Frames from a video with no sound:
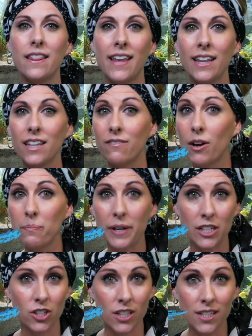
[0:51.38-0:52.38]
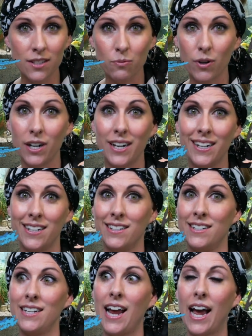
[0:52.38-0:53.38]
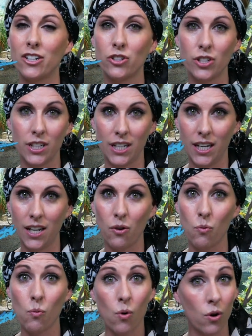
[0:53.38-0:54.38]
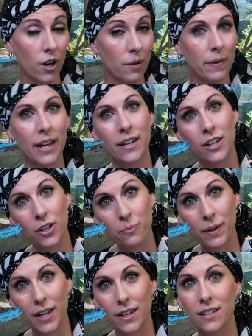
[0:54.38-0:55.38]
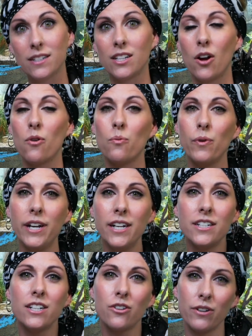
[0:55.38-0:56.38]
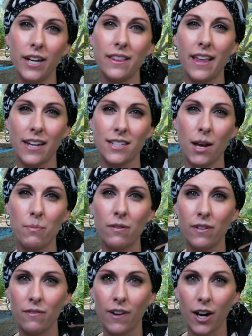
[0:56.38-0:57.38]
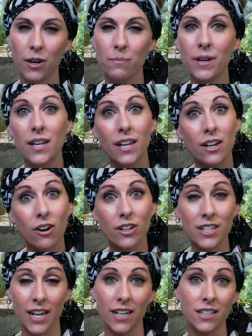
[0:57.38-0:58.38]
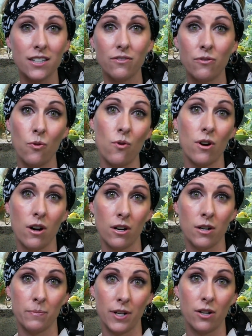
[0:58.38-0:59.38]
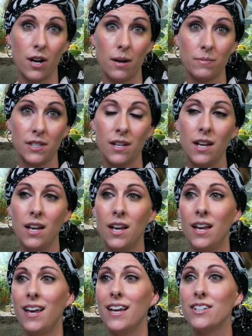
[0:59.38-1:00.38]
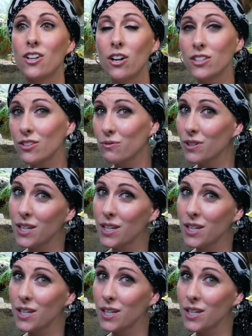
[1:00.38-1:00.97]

they live on beaches where it is naturally warm and humid. So we need to create that type of environment in our tanks for our hermit crabs. It's also really